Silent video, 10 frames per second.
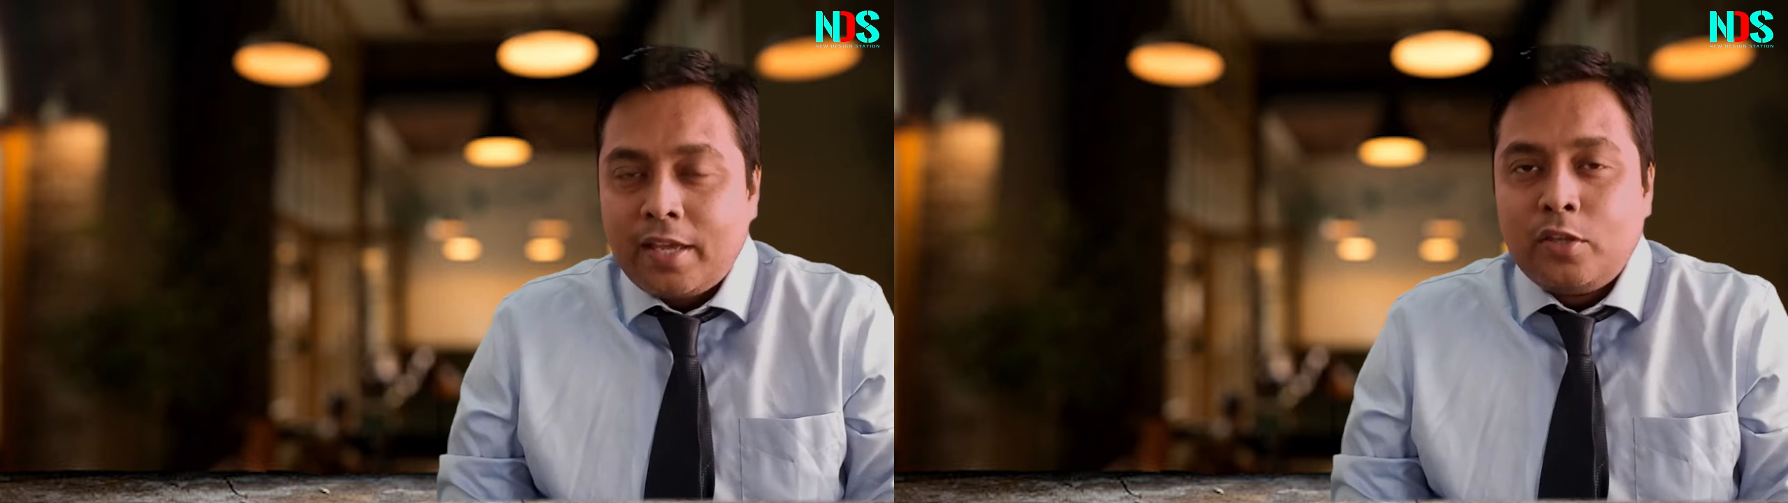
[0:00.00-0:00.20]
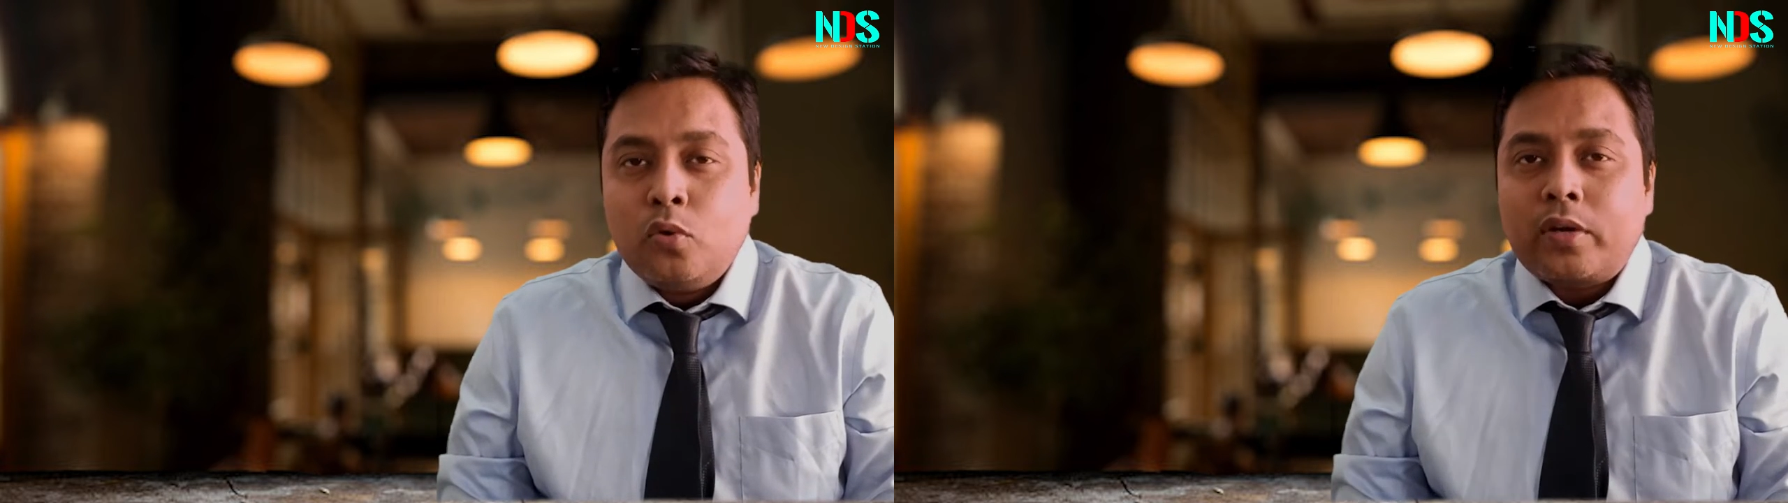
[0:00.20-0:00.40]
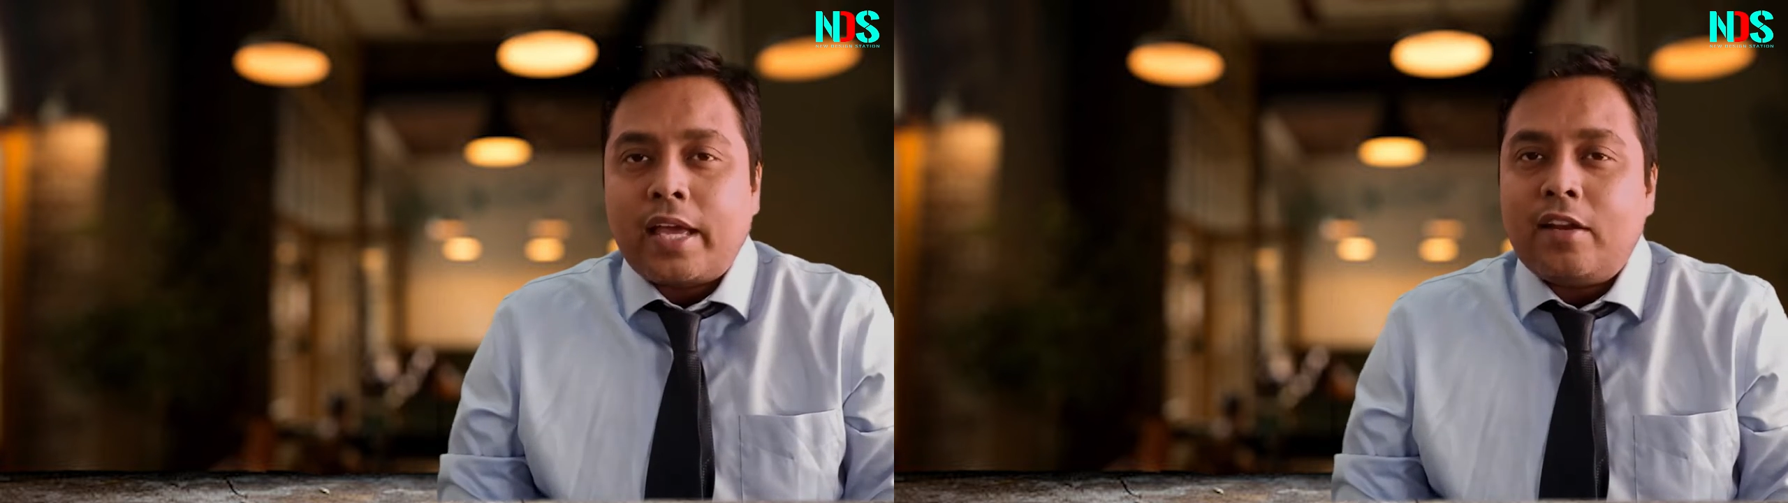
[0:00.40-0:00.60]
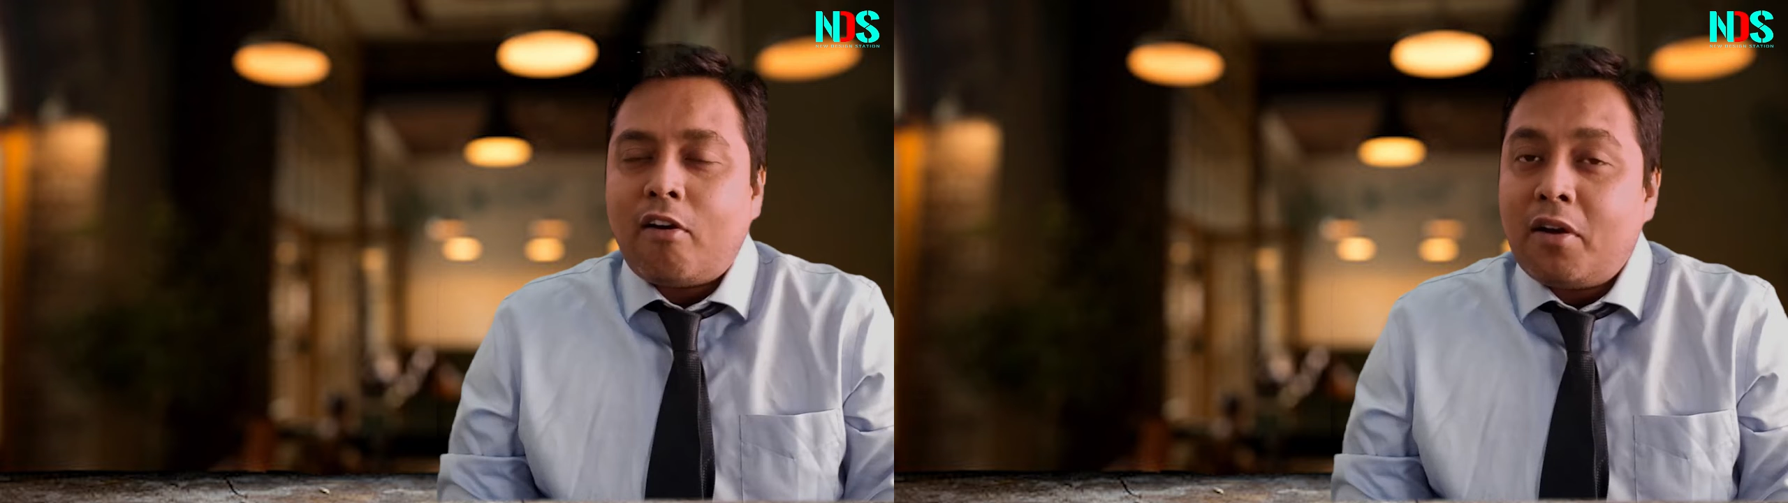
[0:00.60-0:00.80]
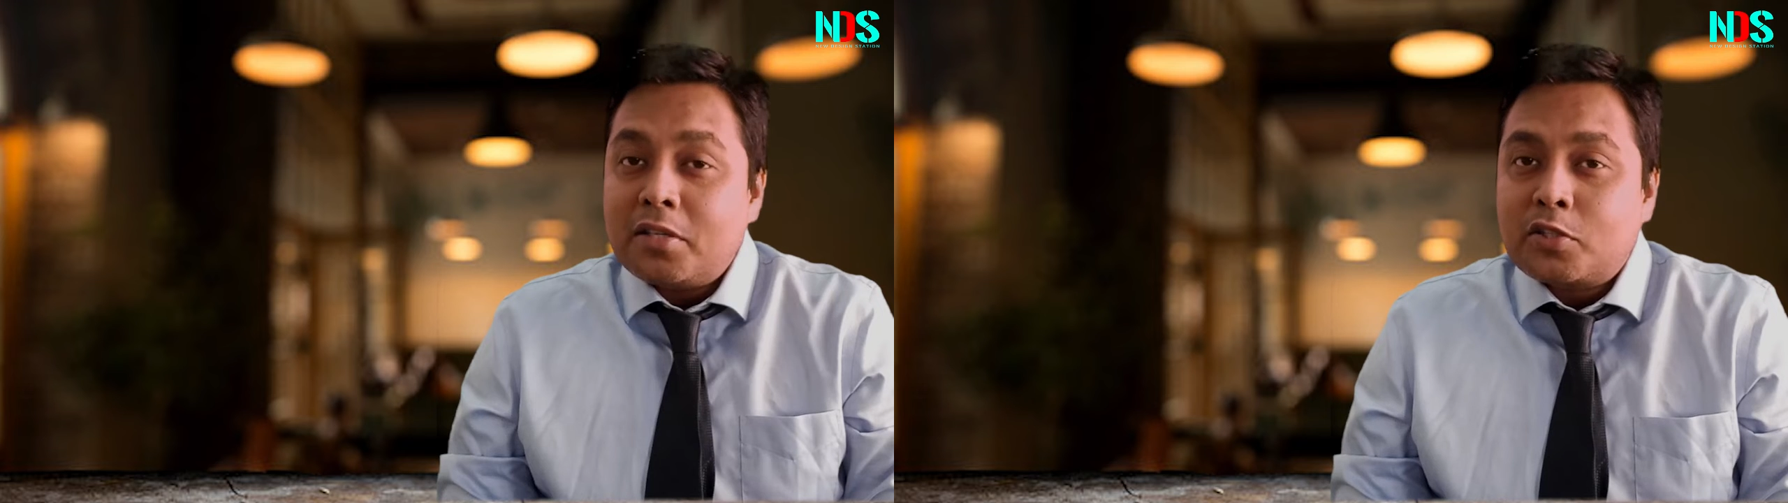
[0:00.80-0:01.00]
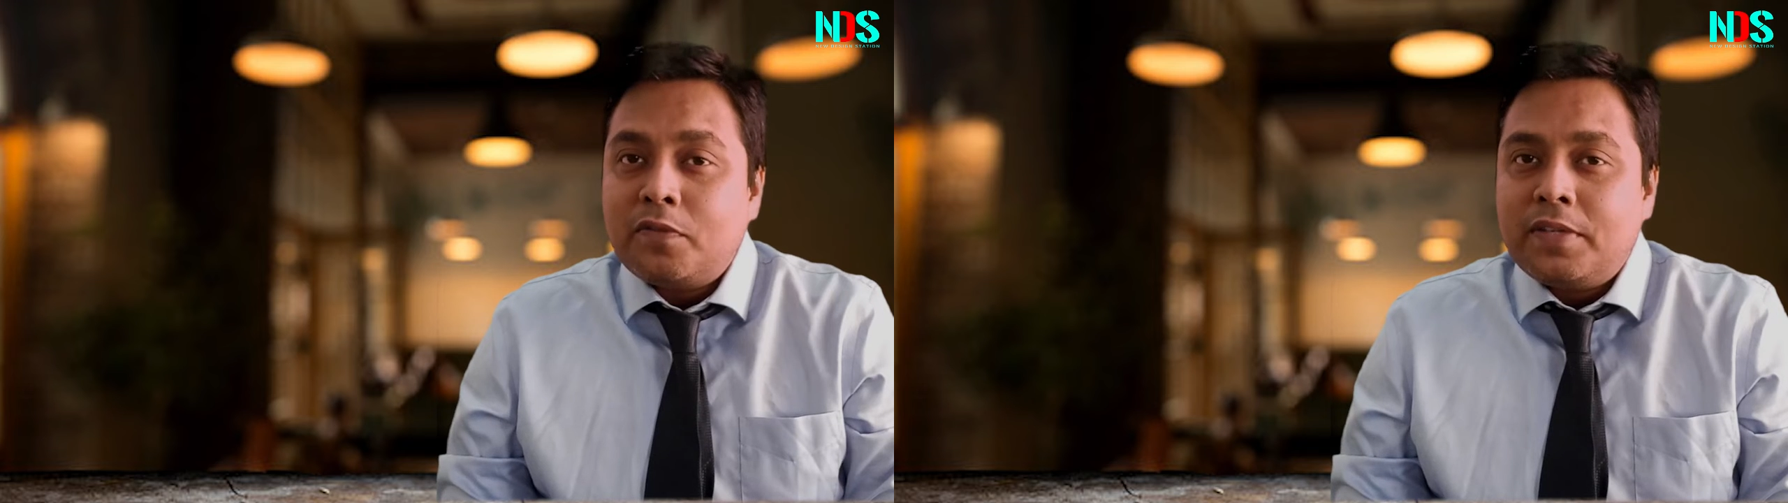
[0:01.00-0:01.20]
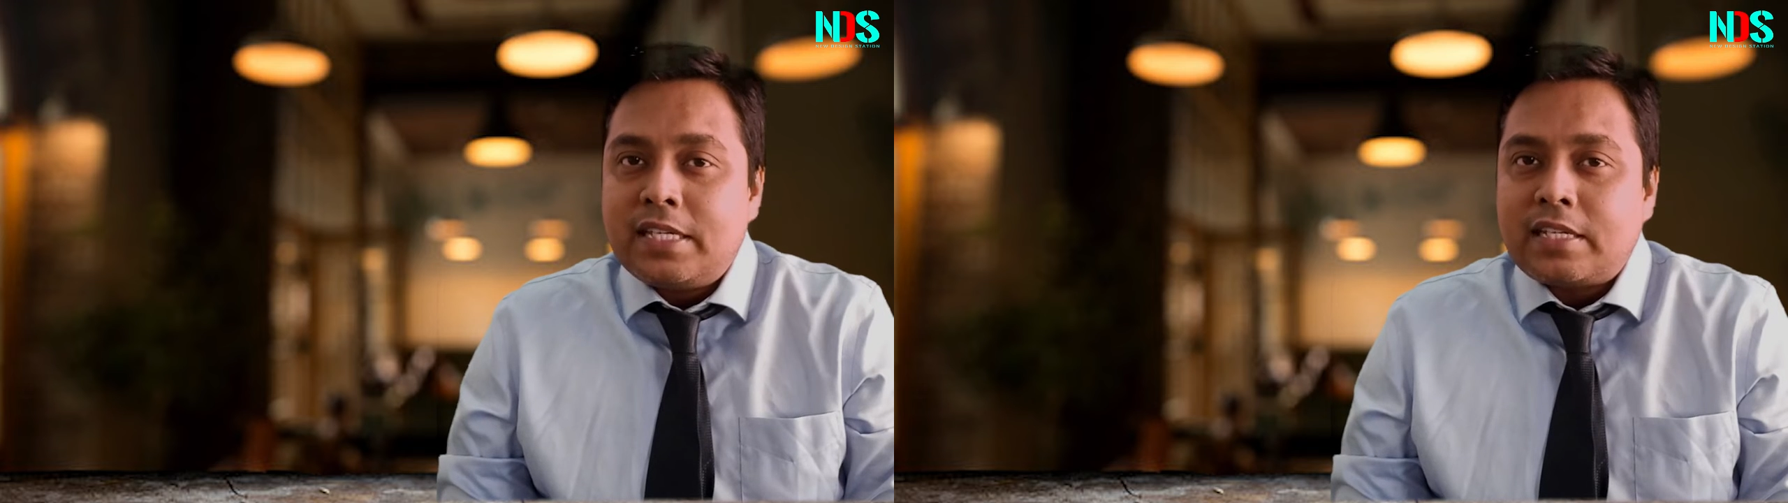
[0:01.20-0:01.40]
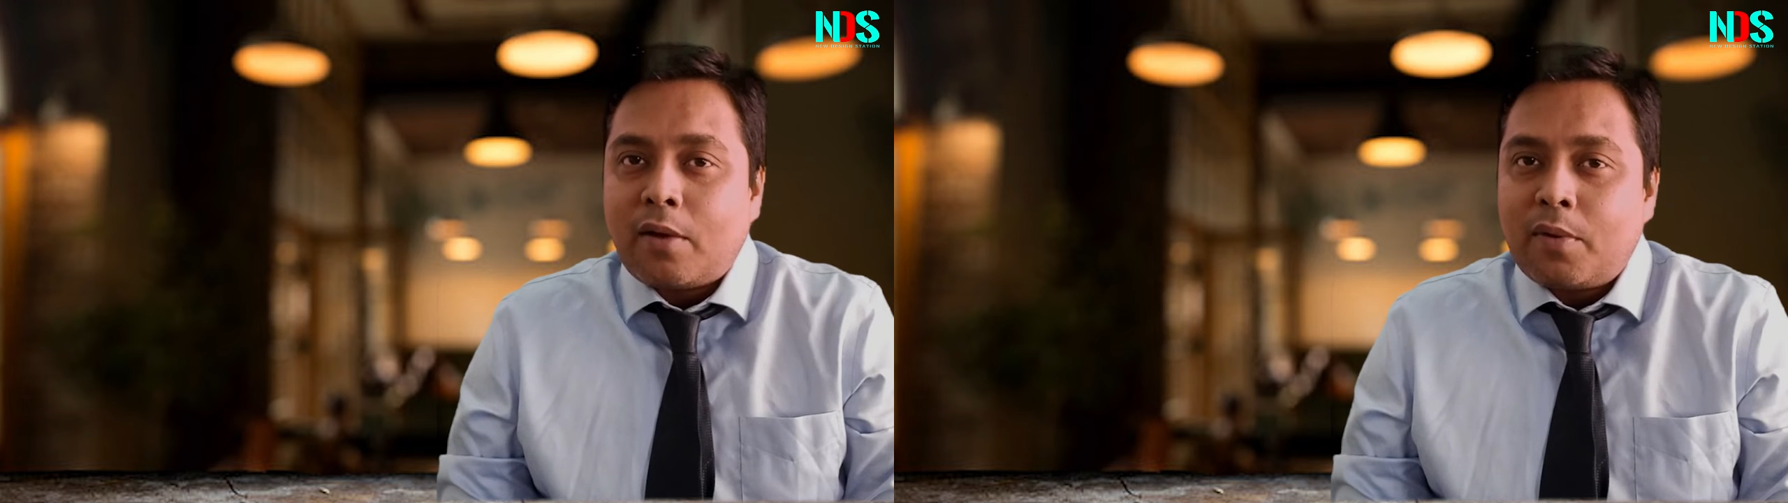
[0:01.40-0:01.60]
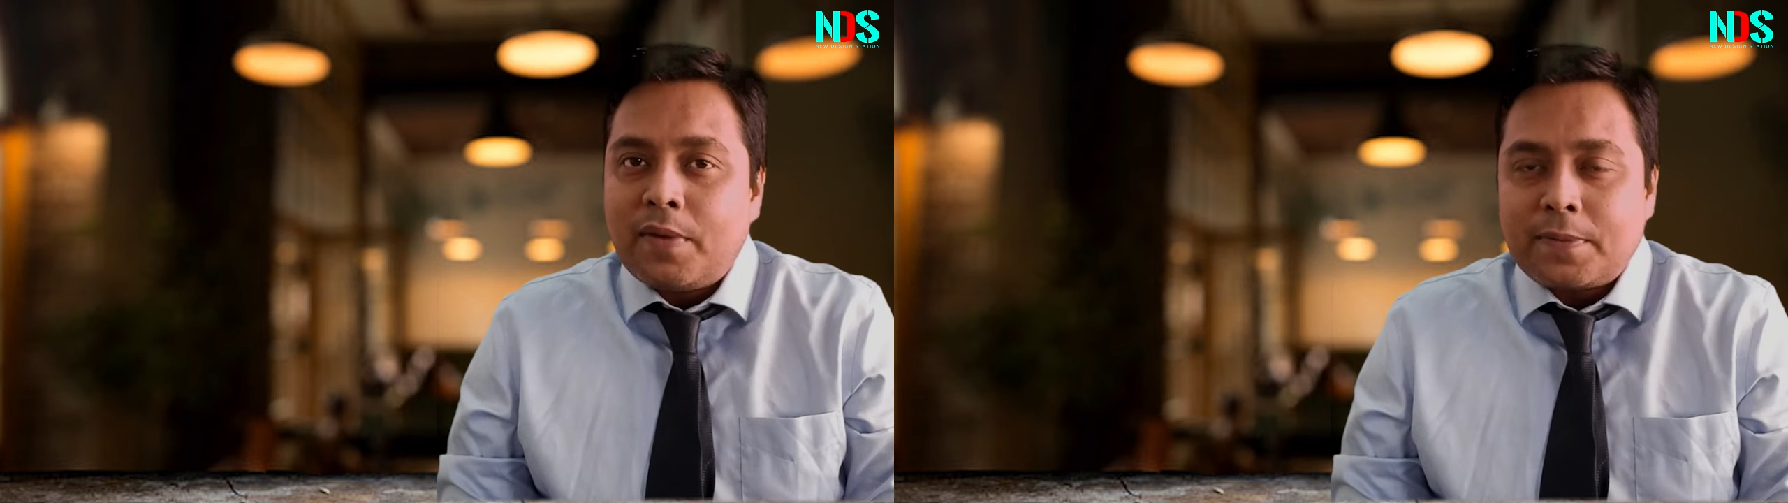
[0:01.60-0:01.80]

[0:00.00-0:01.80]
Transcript: You can also visit our